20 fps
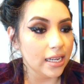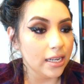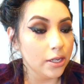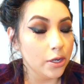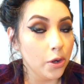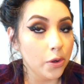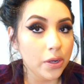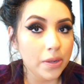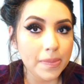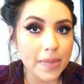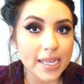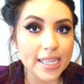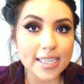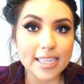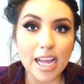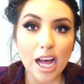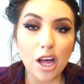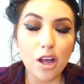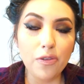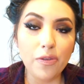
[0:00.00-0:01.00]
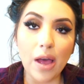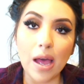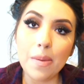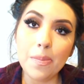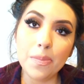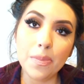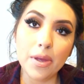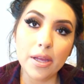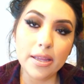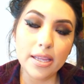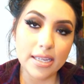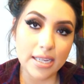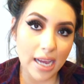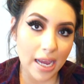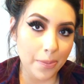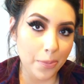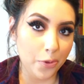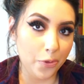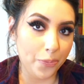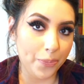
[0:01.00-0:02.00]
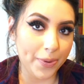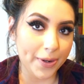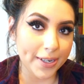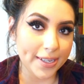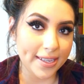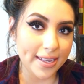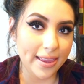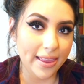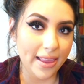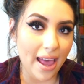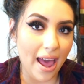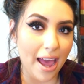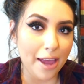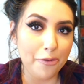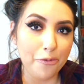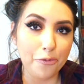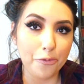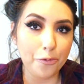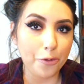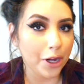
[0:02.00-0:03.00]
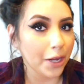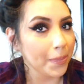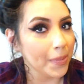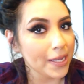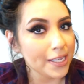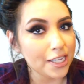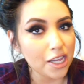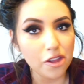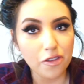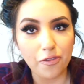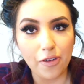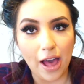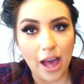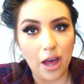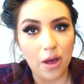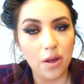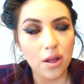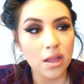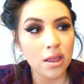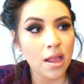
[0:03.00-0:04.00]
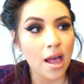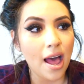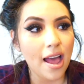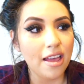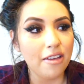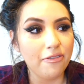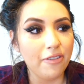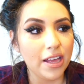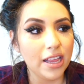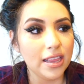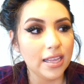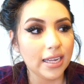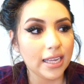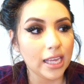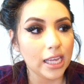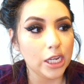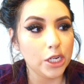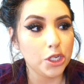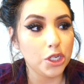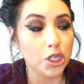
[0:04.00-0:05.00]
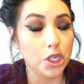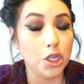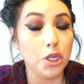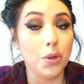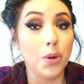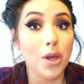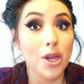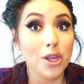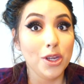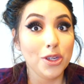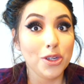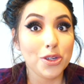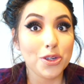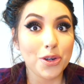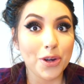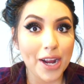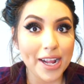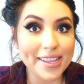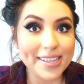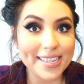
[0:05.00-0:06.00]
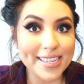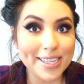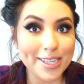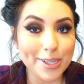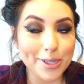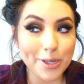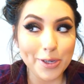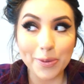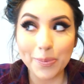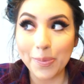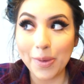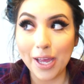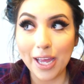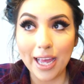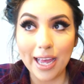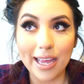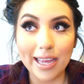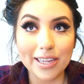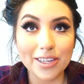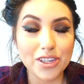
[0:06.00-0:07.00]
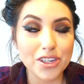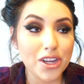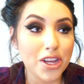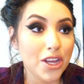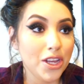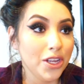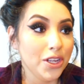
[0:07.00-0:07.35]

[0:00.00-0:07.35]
knowing myself, I'm the type of person that I freak myself out a lot if I look into transits too much.